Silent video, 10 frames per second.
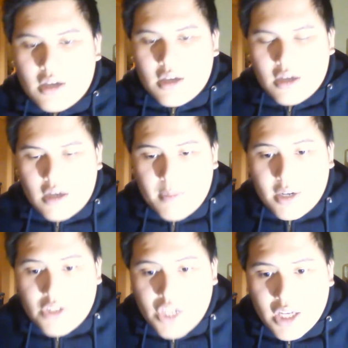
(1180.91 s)
A bit of
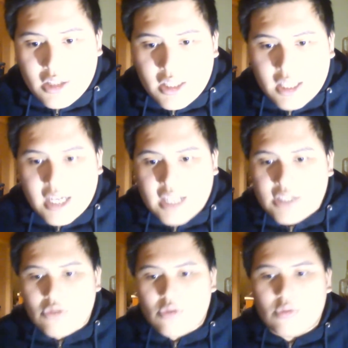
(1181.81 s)
chill that cuts
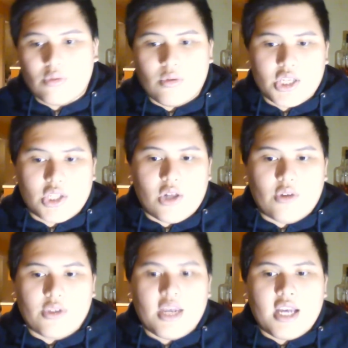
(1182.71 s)
through his clothes,
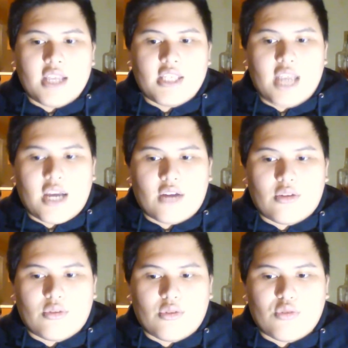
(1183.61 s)
tearing through his
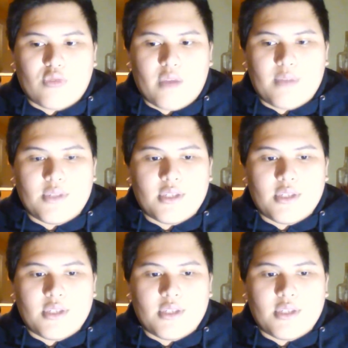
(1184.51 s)
ribs.